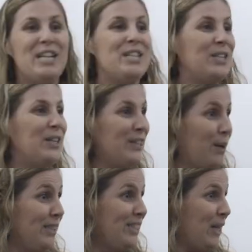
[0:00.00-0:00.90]
So you can
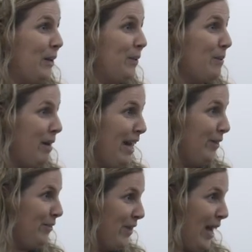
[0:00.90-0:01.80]
always start with the
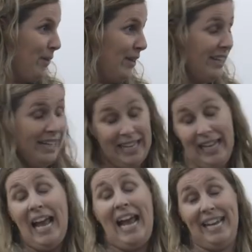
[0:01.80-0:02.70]
mild for that one
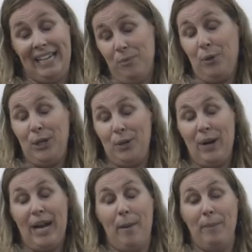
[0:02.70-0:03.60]
and work your
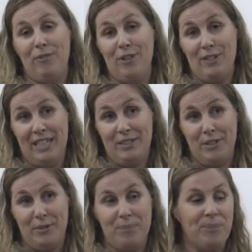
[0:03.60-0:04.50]
way up if you need
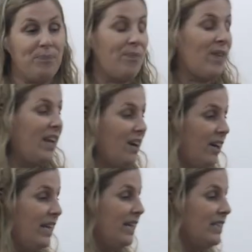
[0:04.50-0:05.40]
to. All
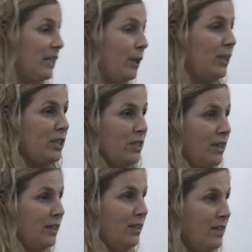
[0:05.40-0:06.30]
right, any questions
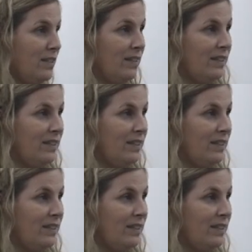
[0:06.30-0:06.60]
on those?